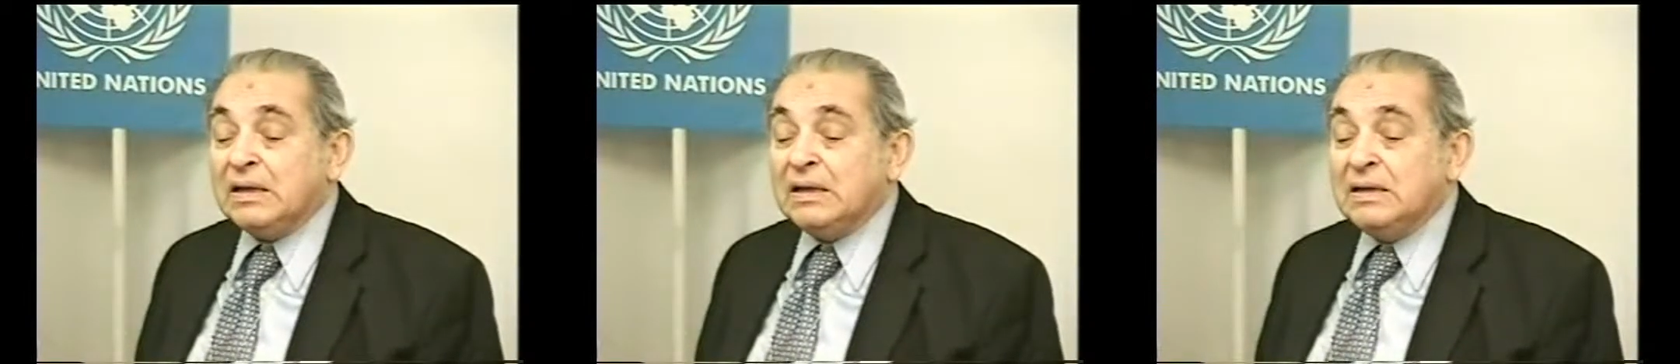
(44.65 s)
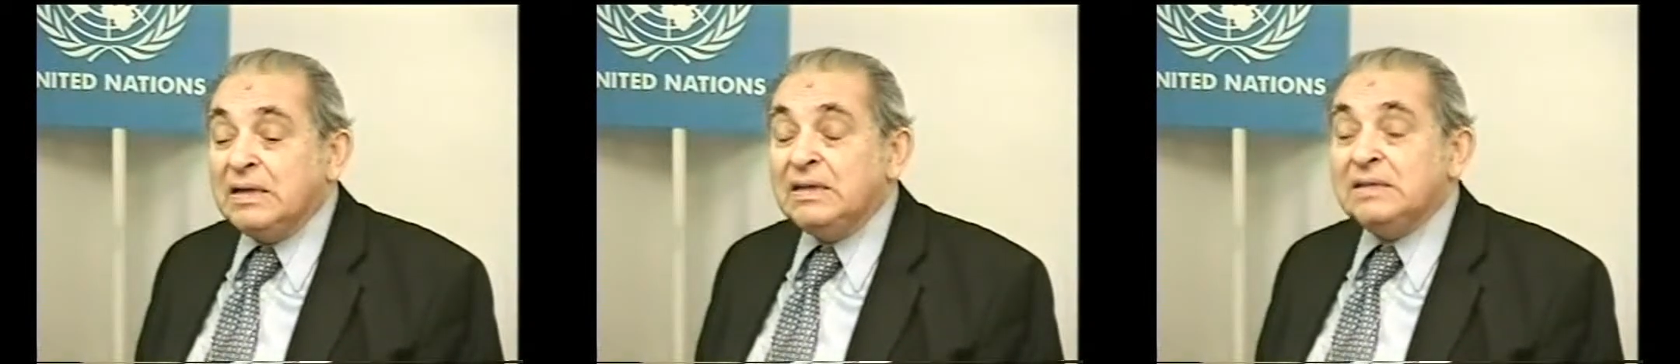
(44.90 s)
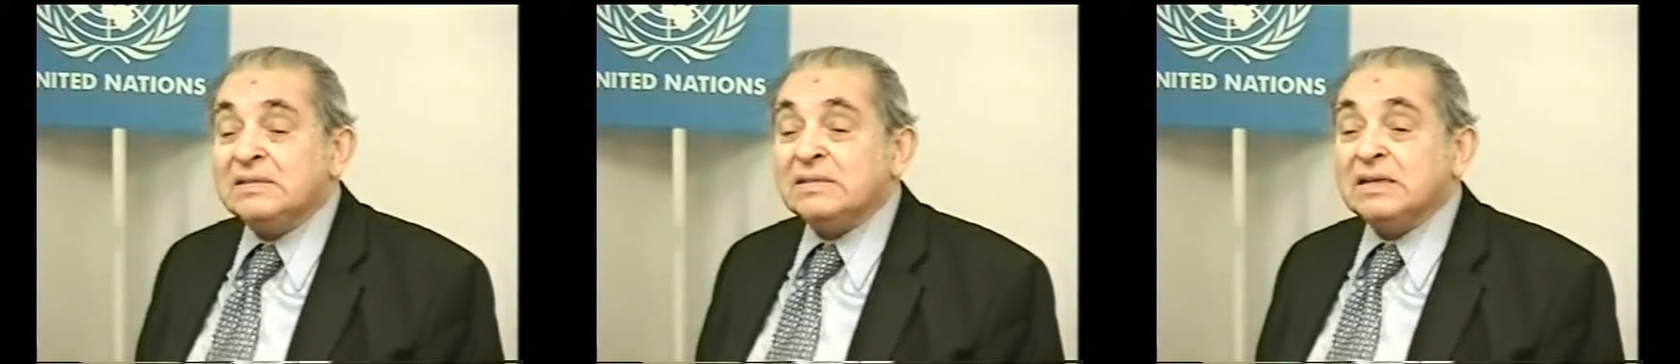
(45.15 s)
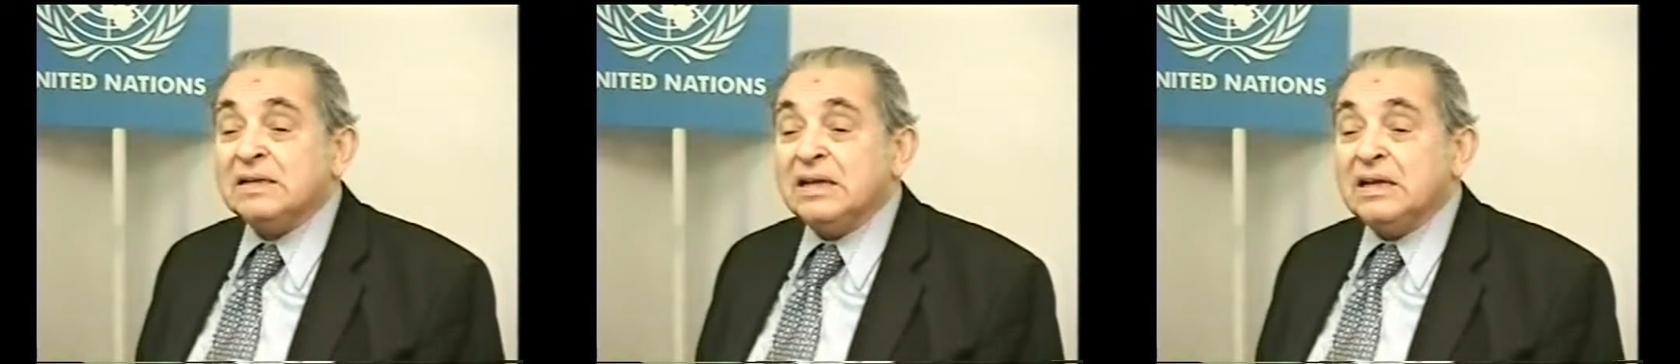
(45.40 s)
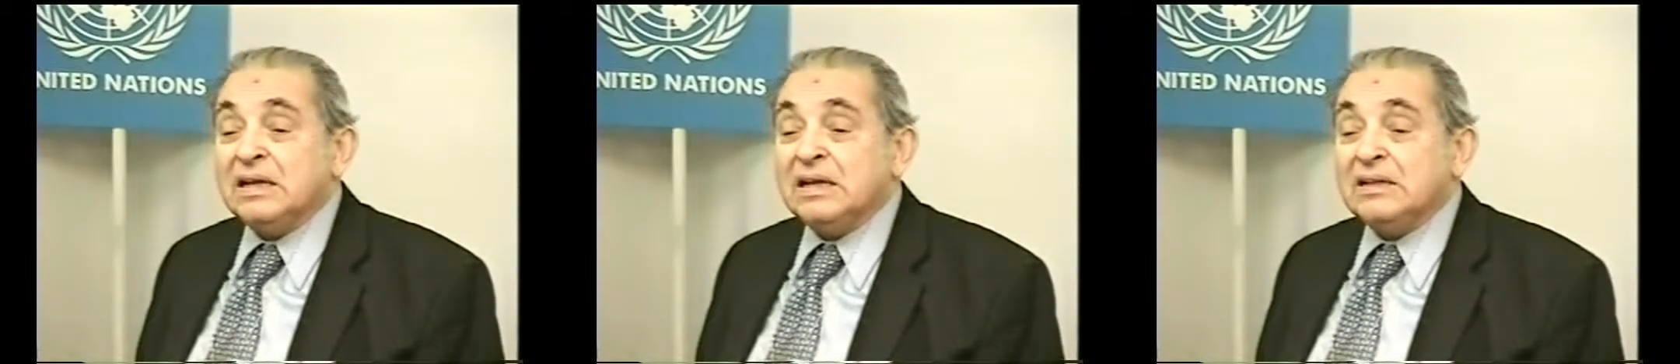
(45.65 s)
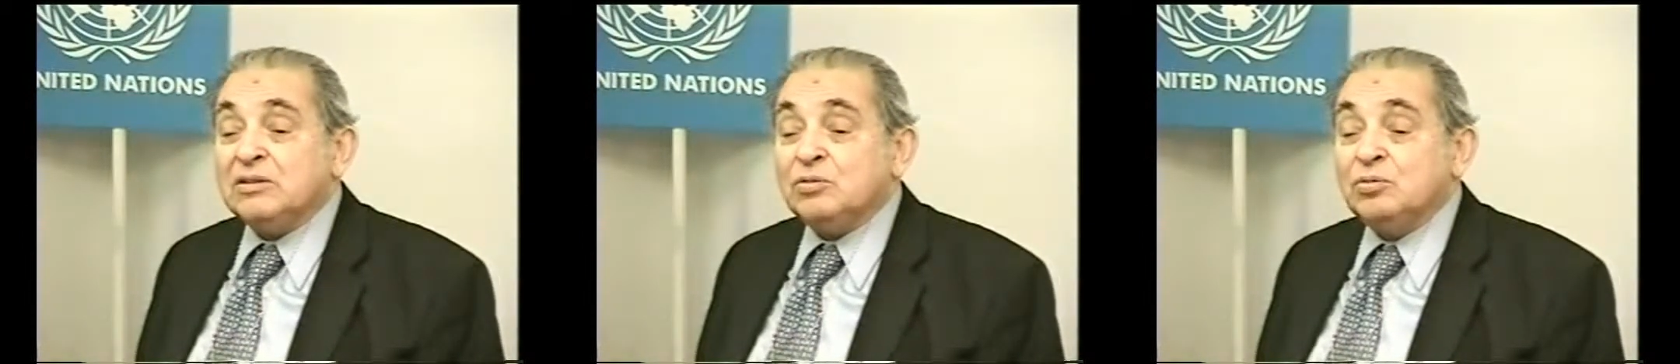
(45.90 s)
needs
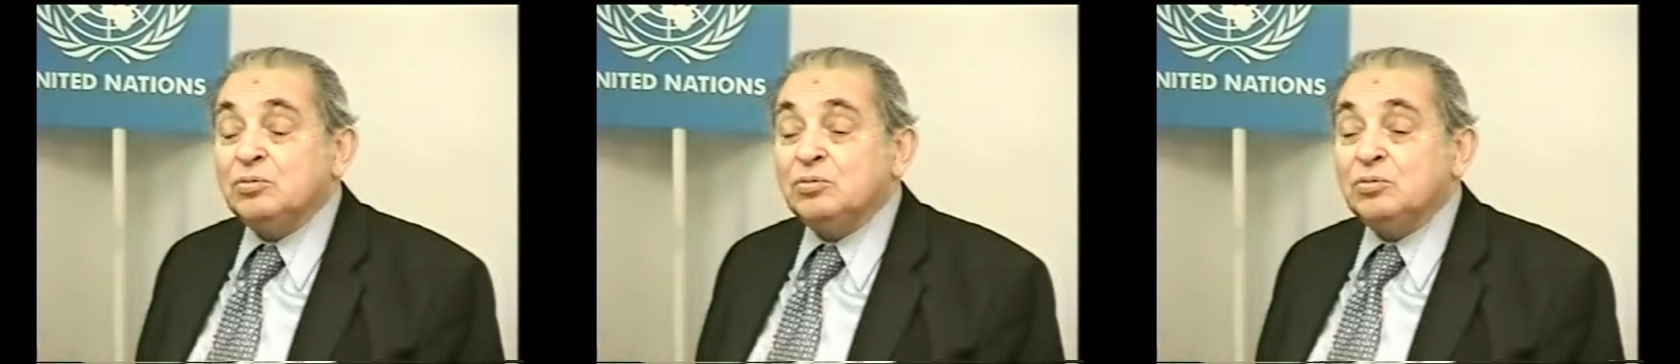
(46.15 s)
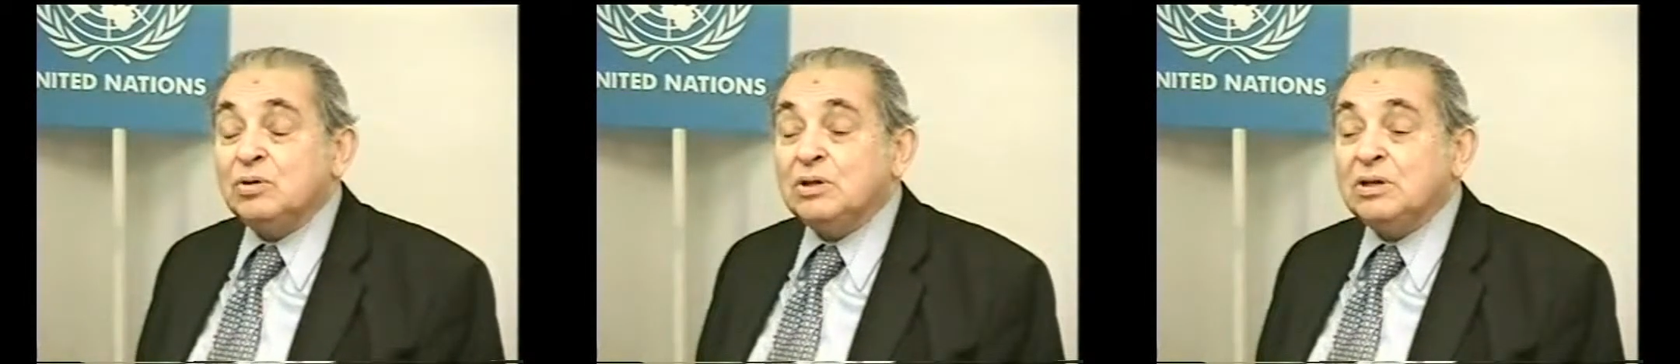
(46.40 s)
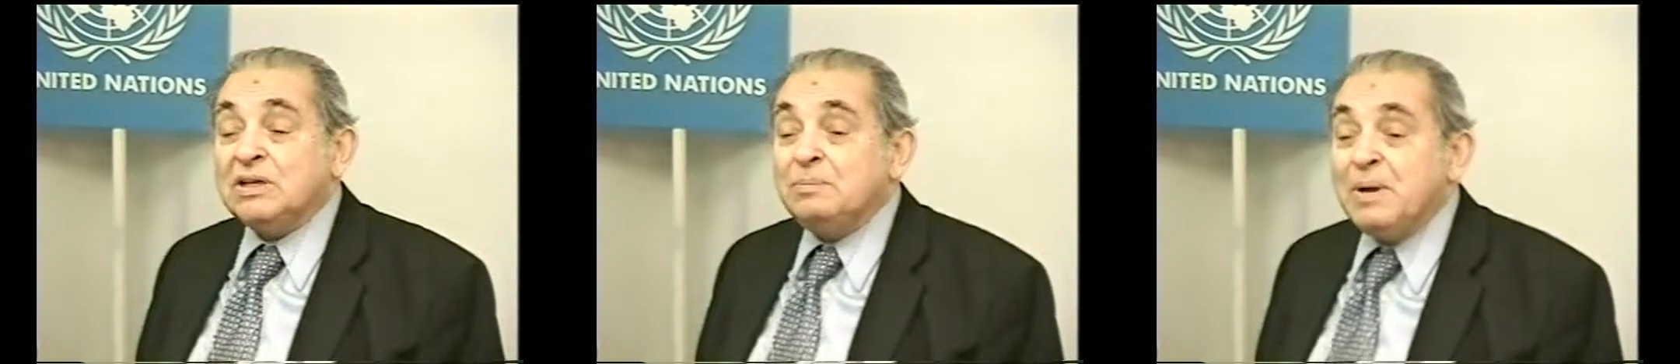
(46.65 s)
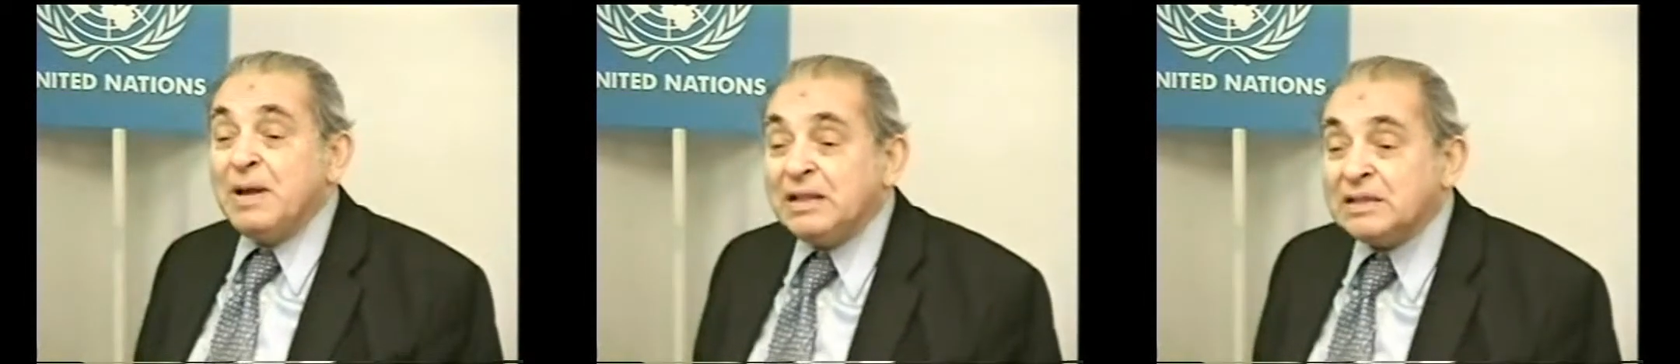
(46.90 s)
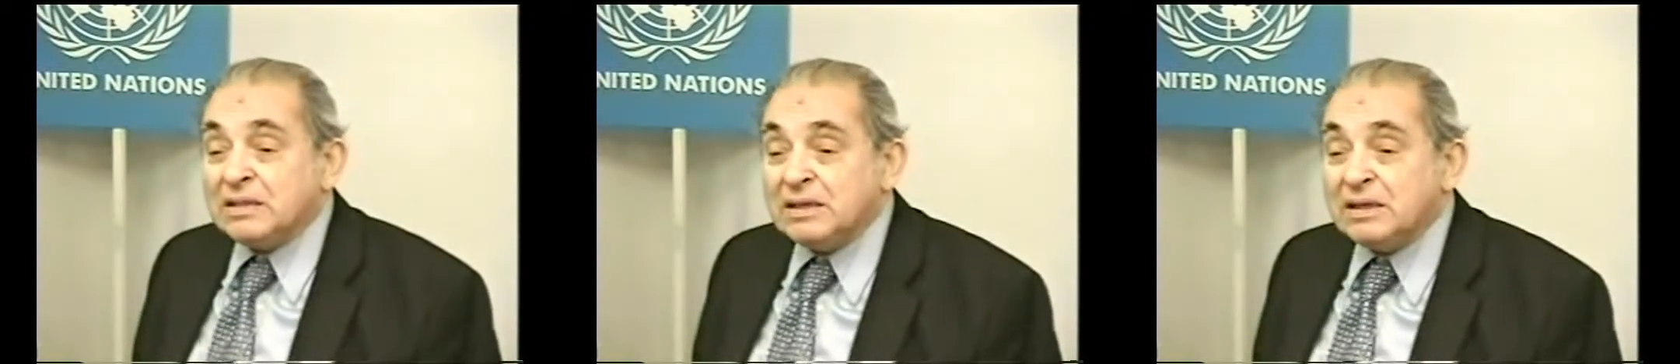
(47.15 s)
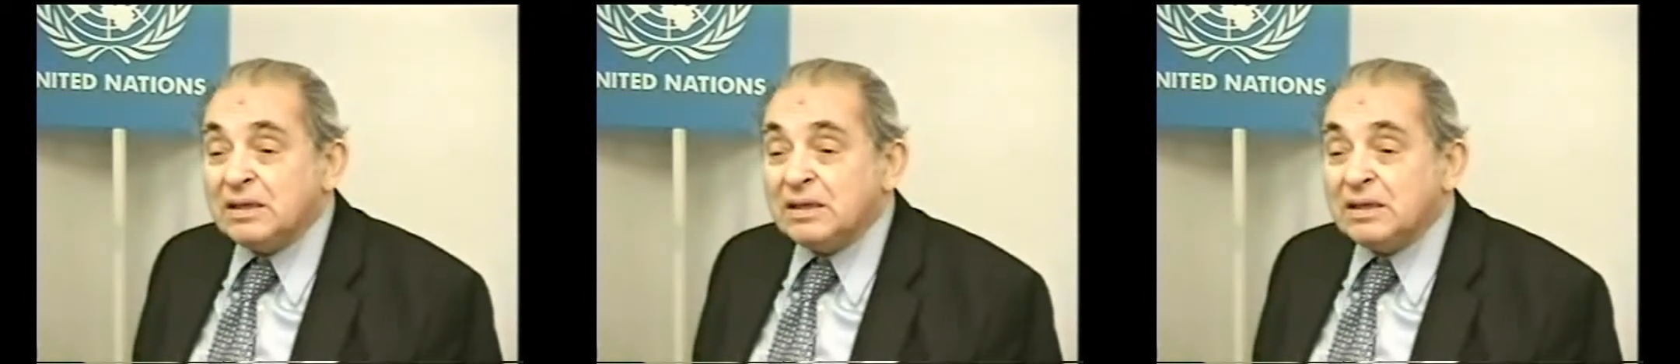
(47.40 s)
uh, to rebuild